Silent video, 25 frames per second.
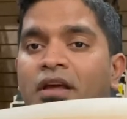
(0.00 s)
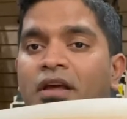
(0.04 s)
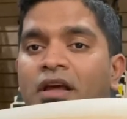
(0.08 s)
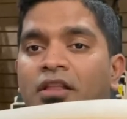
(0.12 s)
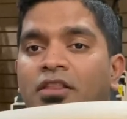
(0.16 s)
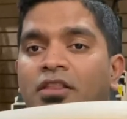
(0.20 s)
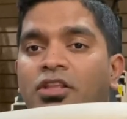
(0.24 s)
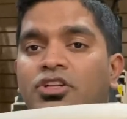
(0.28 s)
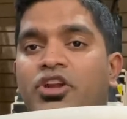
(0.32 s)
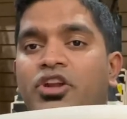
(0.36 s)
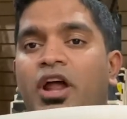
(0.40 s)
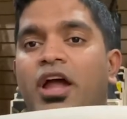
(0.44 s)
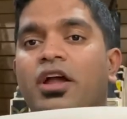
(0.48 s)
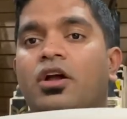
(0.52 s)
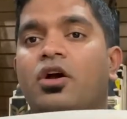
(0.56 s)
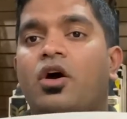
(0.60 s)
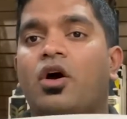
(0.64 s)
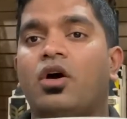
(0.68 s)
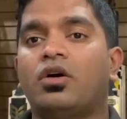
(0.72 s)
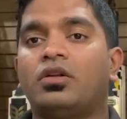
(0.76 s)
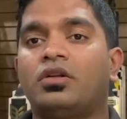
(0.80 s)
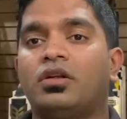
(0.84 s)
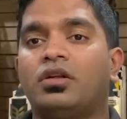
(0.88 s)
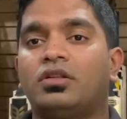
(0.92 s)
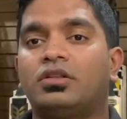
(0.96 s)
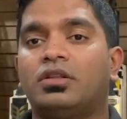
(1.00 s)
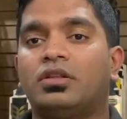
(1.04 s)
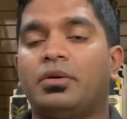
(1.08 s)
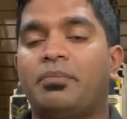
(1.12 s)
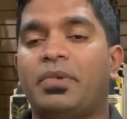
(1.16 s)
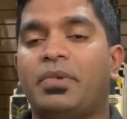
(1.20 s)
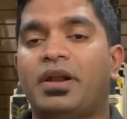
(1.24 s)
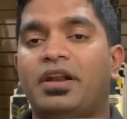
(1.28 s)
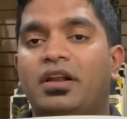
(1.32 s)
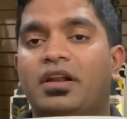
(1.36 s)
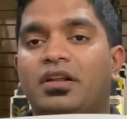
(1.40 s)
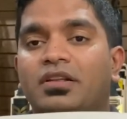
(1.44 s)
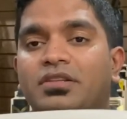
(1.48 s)
The Dracon, the
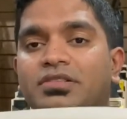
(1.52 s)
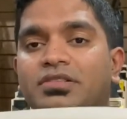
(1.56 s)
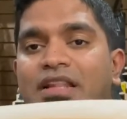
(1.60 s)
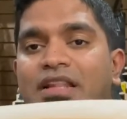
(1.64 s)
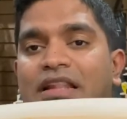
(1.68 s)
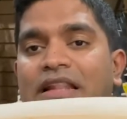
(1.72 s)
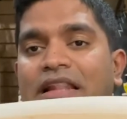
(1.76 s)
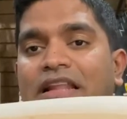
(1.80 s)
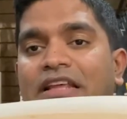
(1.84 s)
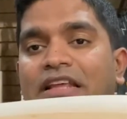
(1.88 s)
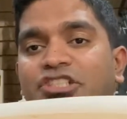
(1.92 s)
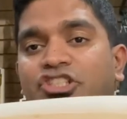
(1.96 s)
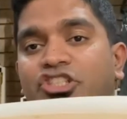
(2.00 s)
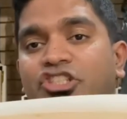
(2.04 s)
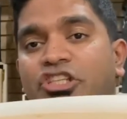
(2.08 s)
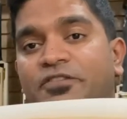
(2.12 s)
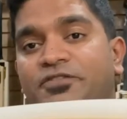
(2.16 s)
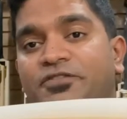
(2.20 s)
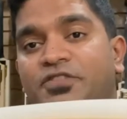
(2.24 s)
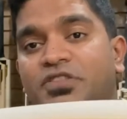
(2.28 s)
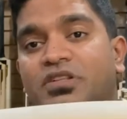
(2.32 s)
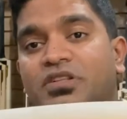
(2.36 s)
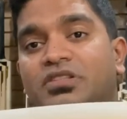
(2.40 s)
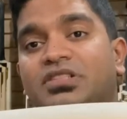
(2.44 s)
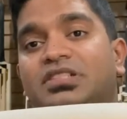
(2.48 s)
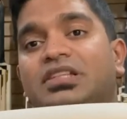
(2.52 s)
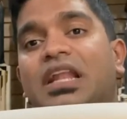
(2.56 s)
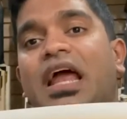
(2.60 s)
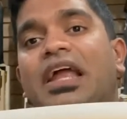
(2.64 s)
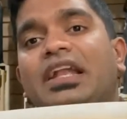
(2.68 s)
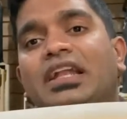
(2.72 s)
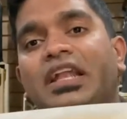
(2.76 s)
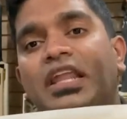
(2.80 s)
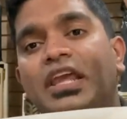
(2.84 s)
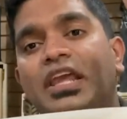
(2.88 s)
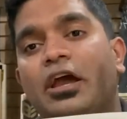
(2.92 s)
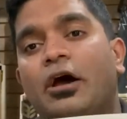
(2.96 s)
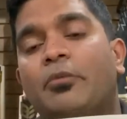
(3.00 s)
middle shifts
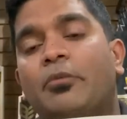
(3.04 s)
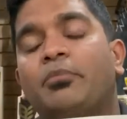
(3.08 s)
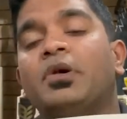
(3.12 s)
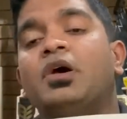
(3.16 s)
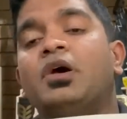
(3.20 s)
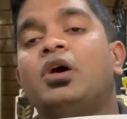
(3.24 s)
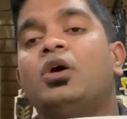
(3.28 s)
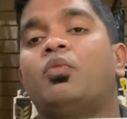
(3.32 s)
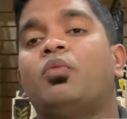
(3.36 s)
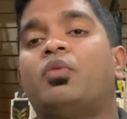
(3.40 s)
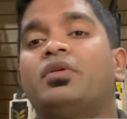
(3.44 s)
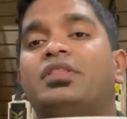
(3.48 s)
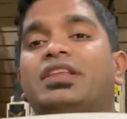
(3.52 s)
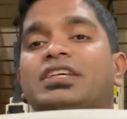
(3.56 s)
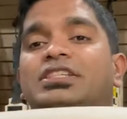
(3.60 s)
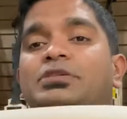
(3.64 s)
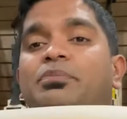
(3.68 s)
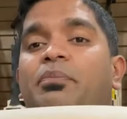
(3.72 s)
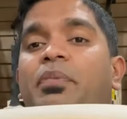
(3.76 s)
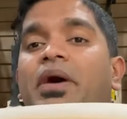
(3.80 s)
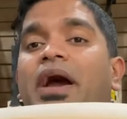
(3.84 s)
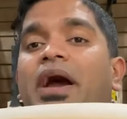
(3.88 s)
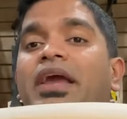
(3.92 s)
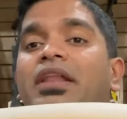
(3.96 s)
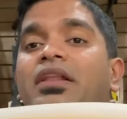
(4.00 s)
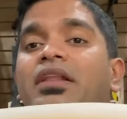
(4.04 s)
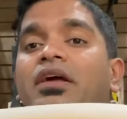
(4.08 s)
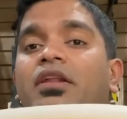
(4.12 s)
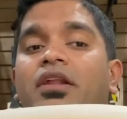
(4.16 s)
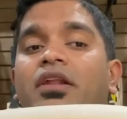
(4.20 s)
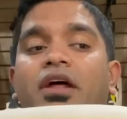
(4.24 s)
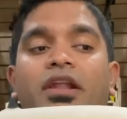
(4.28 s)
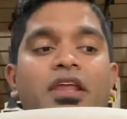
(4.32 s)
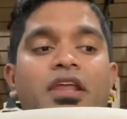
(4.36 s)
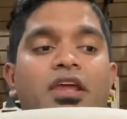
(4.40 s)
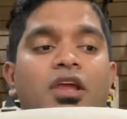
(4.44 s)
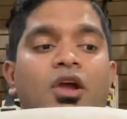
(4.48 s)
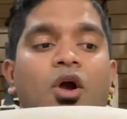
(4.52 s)
slightly up with the spine
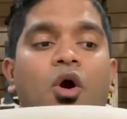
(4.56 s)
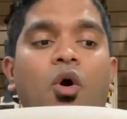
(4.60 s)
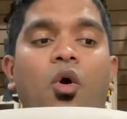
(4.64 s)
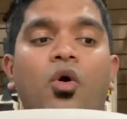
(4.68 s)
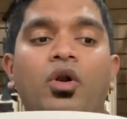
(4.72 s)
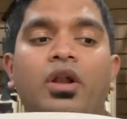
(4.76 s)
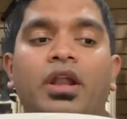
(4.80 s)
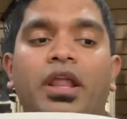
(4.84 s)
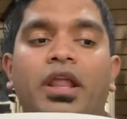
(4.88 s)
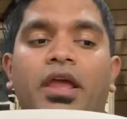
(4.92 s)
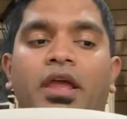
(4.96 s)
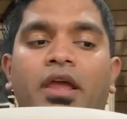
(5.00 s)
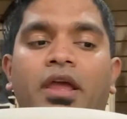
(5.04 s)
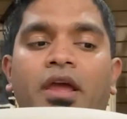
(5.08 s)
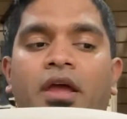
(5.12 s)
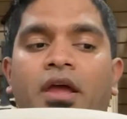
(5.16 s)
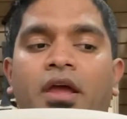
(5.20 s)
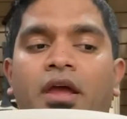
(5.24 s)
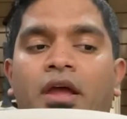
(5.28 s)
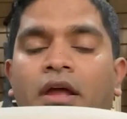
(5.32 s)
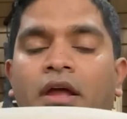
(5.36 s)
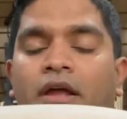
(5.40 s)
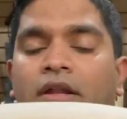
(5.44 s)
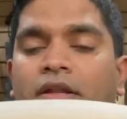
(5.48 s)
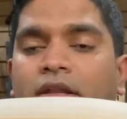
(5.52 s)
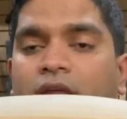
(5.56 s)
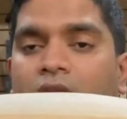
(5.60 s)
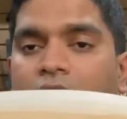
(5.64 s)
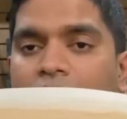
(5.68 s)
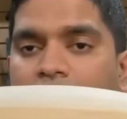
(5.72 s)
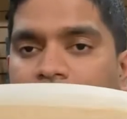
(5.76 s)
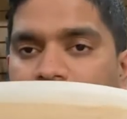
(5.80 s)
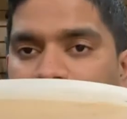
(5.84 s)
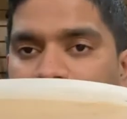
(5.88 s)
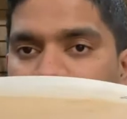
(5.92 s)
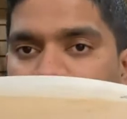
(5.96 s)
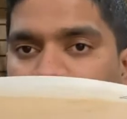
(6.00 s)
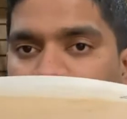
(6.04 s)
running only till
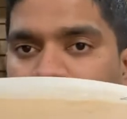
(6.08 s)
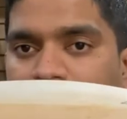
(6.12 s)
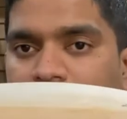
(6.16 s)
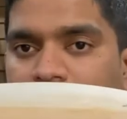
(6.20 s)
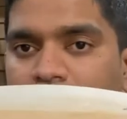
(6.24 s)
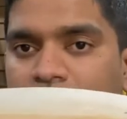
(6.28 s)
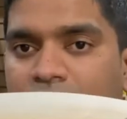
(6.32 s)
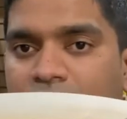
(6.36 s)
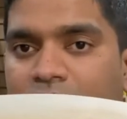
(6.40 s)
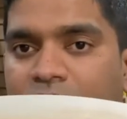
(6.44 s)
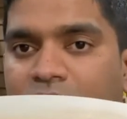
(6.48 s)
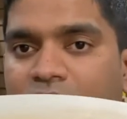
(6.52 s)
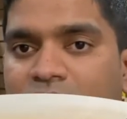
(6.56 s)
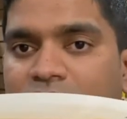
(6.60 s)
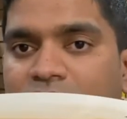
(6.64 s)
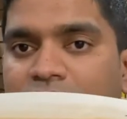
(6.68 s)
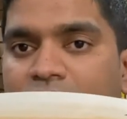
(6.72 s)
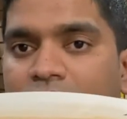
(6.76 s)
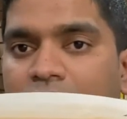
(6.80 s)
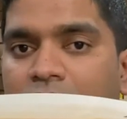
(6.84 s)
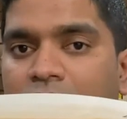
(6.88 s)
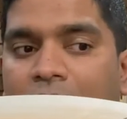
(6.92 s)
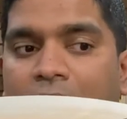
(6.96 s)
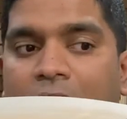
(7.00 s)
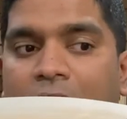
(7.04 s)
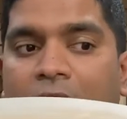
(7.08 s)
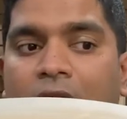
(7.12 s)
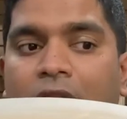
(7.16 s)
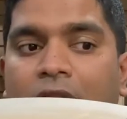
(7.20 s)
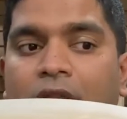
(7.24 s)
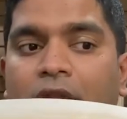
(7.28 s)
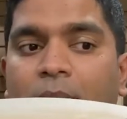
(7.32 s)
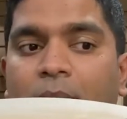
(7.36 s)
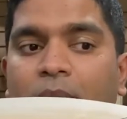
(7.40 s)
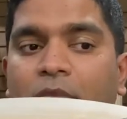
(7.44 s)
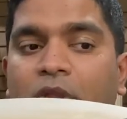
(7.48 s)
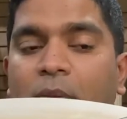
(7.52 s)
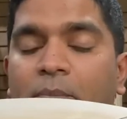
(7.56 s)
here. That is the end,
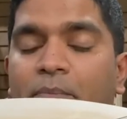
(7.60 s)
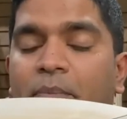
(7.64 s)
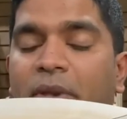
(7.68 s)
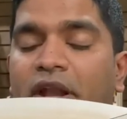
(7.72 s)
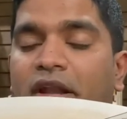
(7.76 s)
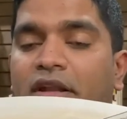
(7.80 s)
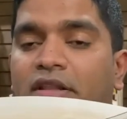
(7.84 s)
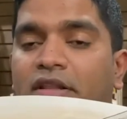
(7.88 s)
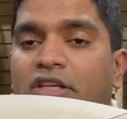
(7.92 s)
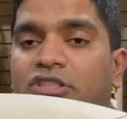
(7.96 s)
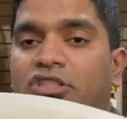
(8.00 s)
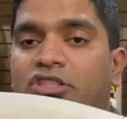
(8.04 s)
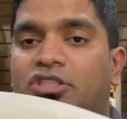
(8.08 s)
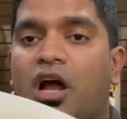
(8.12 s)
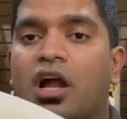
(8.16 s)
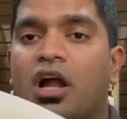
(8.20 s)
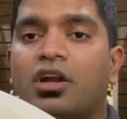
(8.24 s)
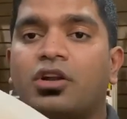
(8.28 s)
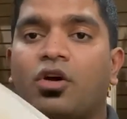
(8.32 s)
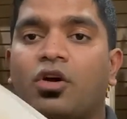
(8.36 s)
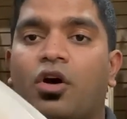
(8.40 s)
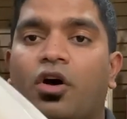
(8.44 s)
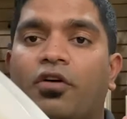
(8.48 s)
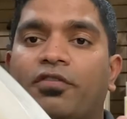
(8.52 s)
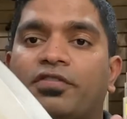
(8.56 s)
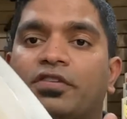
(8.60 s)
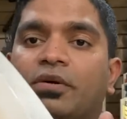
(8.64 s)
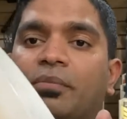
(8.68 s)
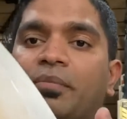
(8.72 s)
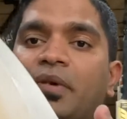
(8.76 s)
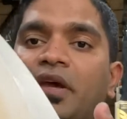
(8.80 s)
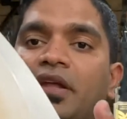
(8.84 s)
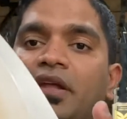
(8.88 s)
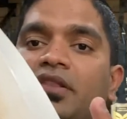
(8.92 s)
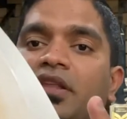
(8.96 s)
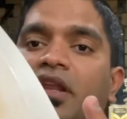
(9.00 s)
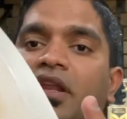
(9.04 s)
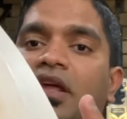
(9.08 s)
the start of the
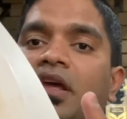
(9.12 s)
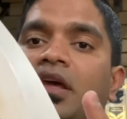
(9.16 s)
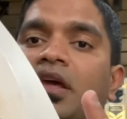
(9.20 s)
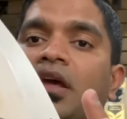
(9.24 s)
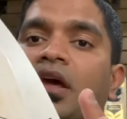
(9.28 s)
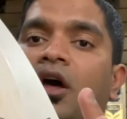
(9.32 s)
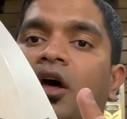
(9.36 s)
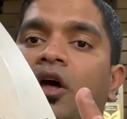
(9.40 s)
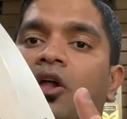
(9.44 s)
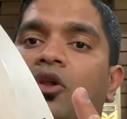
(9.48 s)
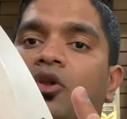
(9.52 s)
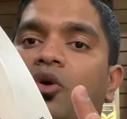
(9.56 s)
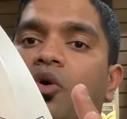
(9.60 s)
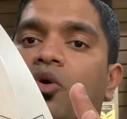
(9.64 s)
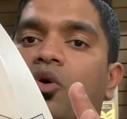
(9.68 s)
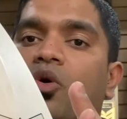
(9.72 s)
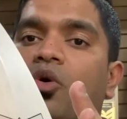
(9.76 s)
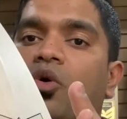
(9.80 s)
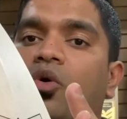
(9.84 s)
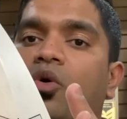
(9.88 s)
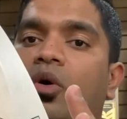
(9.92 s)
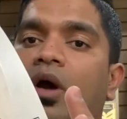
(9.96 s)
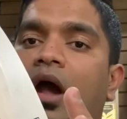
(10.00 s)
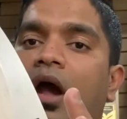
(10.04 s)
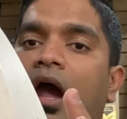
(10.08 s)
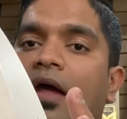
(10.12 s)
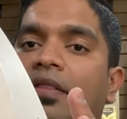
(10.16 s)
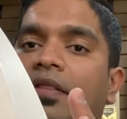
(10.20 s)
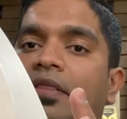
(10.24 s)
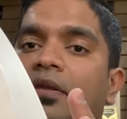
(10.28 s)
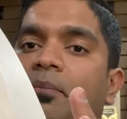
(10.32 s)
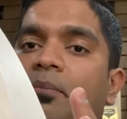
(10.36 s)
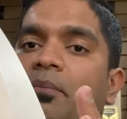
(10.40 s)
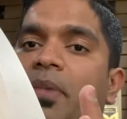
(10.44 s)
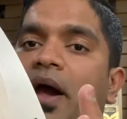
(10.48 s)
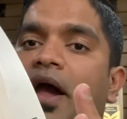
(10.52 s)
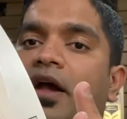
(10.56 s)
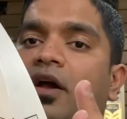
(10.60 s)
B3 logo at the
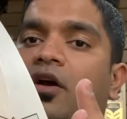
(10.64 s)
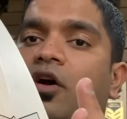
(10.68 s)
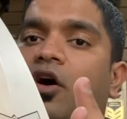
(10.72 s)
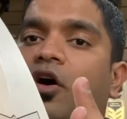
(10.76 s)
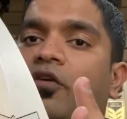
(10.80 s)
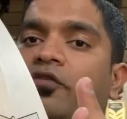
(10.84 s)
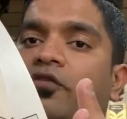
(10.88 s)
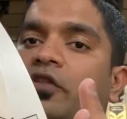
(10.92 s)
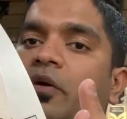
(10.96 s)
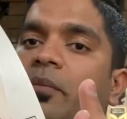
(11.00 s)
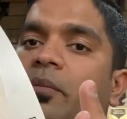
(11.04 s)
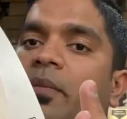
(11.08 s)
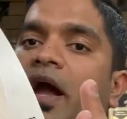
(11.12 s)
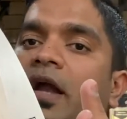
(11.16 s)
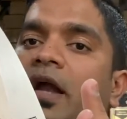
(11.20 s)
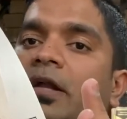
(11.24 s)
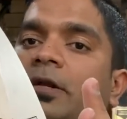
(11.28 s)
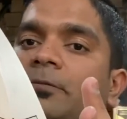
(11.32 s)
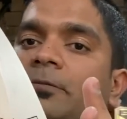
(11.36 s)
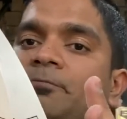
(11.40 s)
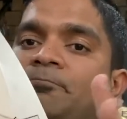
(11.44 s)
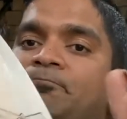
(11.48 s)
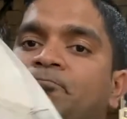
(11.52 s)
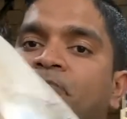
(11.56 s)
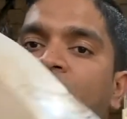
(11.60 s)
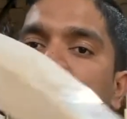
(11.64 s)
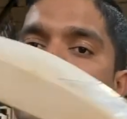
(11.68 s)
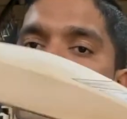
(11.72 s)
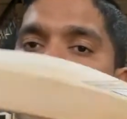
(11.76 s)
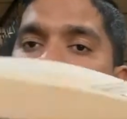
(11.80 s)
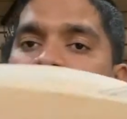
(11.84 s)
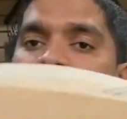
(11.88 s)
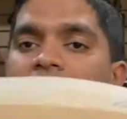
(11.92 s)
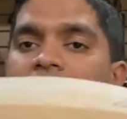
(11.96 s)
back of the bat. And